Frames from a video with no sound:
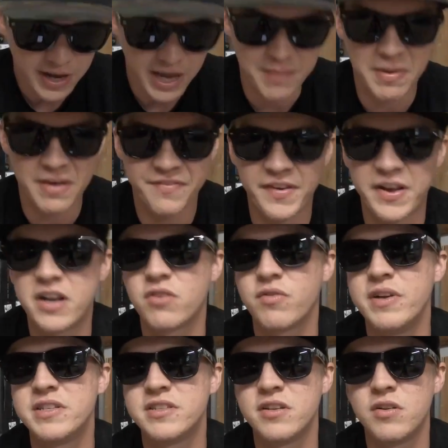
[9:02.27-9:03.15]
And my
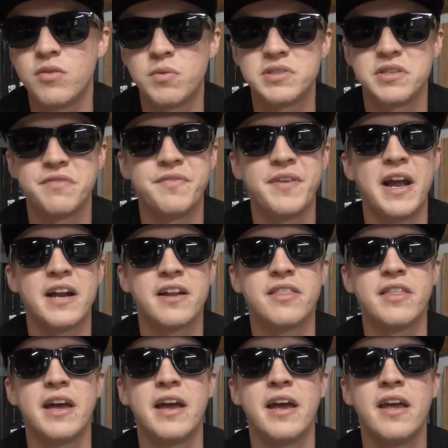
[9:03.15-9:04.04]
final reason was the
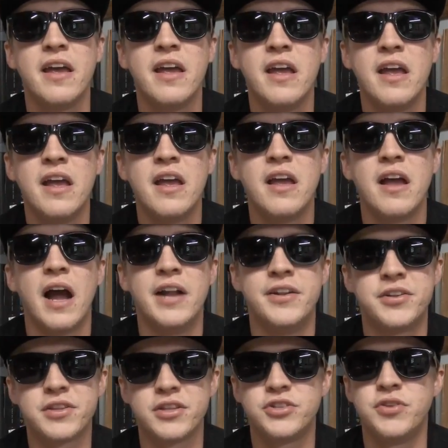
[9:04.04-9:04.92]
fact that
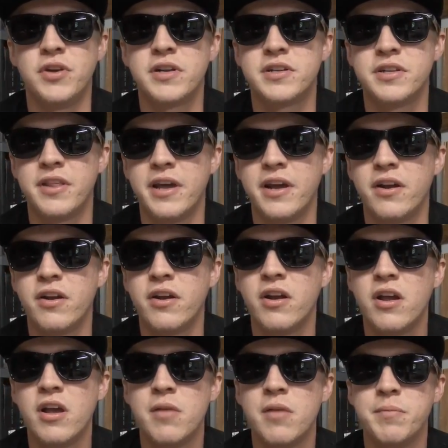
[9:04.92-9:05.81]
I took the truck to
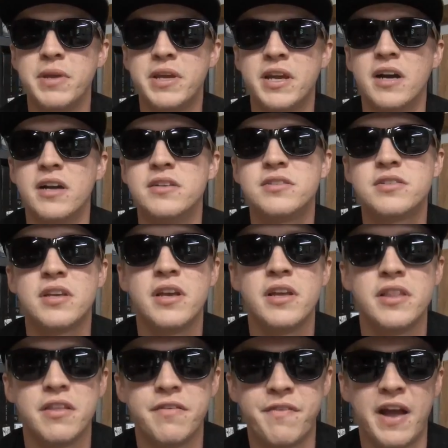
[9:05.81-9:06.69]
there because
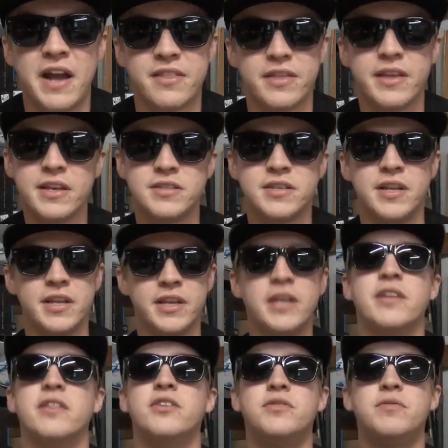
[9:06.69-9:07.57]
the fact that he said
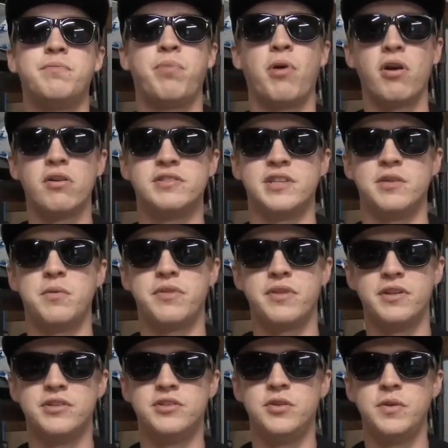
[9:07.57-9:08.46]
he'd get the parts in
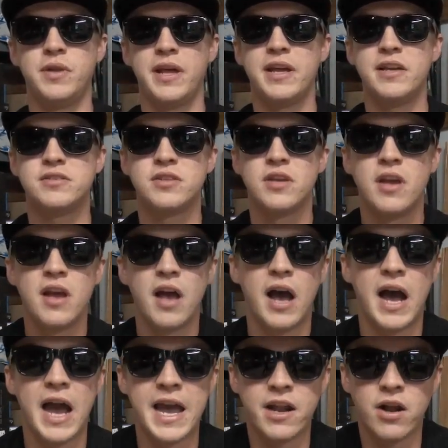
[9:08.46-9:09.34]
within 2 days.
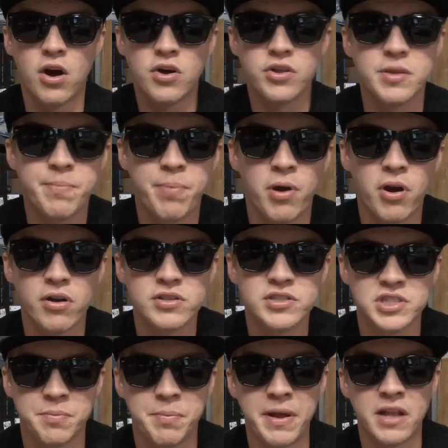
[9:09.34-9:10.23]
I had all the
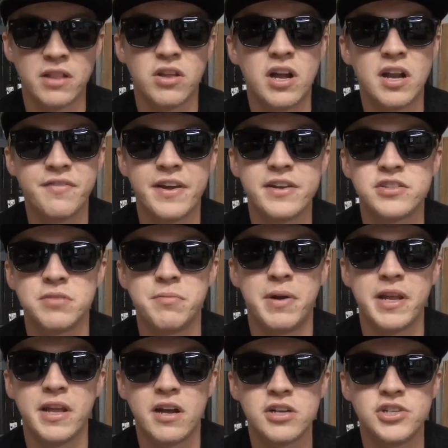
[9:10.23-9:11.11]
parts, spent a lot of extra
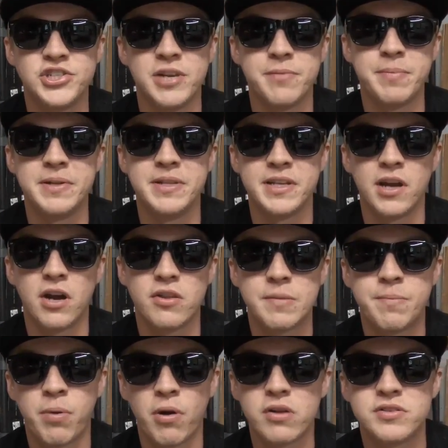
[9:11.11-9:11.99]
money on shipping to get all
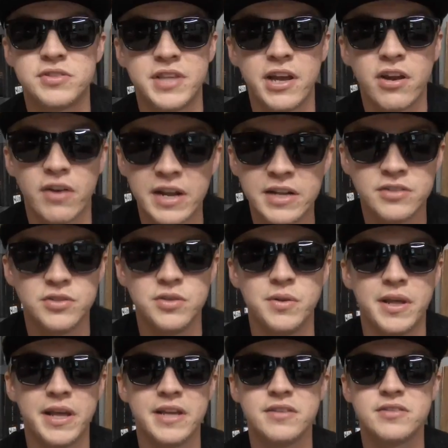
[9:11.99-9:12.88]
the parts there in
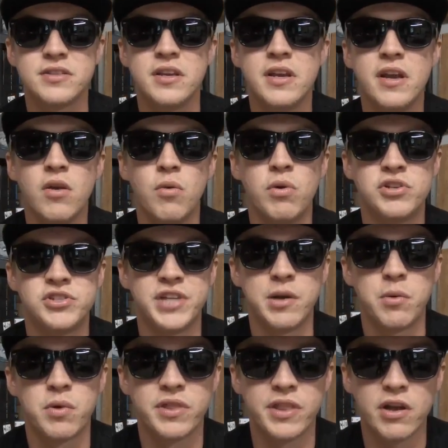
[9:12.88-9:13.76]
2 days, which
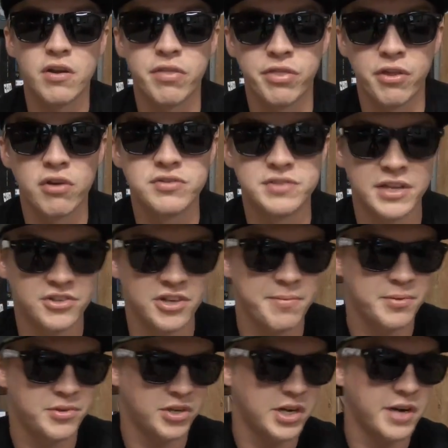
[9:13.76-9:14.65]
they were there Thursday. I
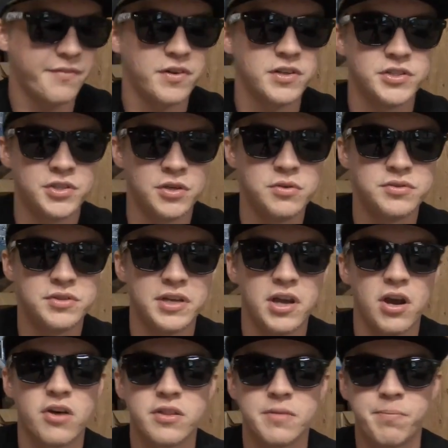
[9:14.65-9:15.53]
dropped the truck off on
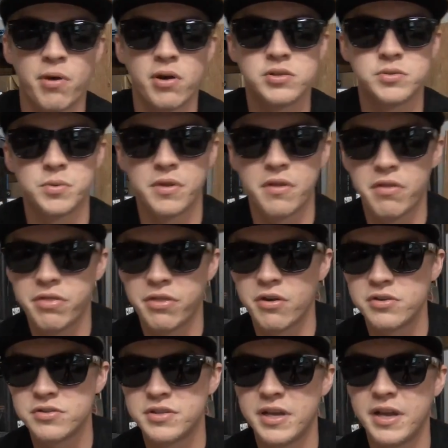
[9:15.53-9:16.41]
Tuesday, all the parts were there
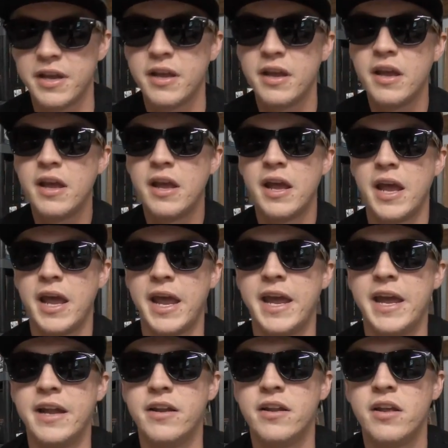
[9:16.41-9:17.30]
Thursday,
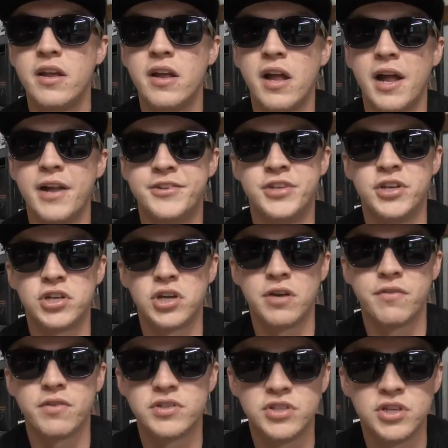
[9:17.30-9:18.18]
and it took
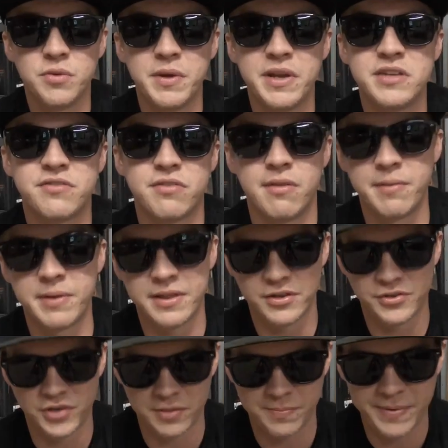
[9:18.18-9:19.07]
over 2 weeks for them to
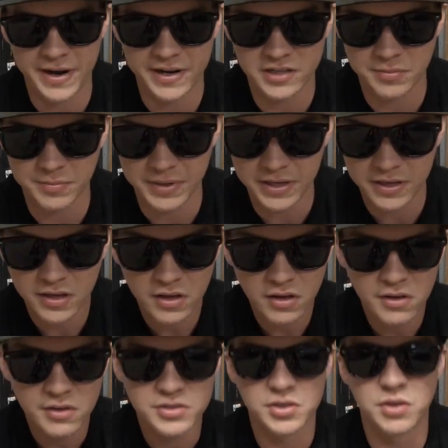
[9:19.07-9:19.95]
get the truck back to me.
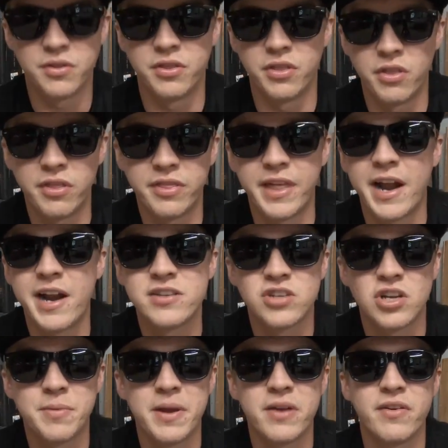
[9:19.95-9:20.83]
So that
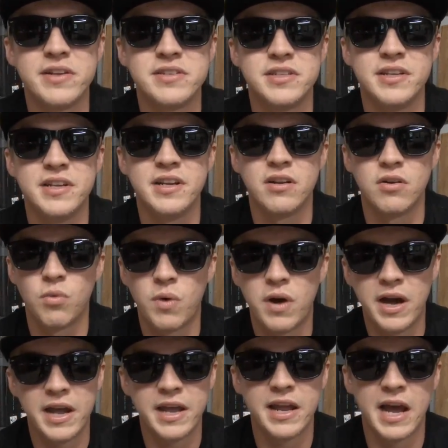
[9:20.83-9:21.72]
is all my reasoning and
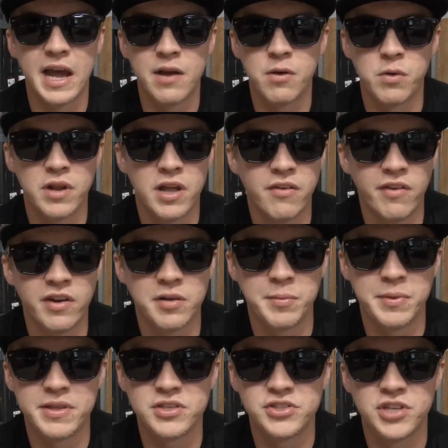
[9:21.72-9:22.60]
why I will not
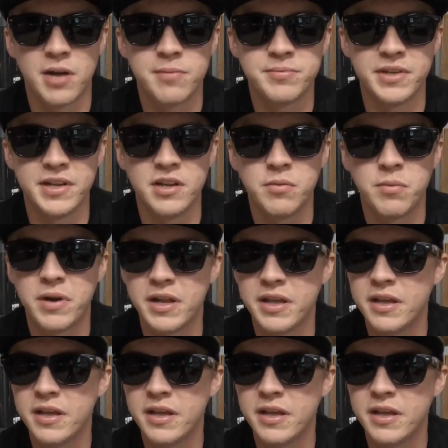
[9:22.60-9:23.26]
recommend this shop to anybody.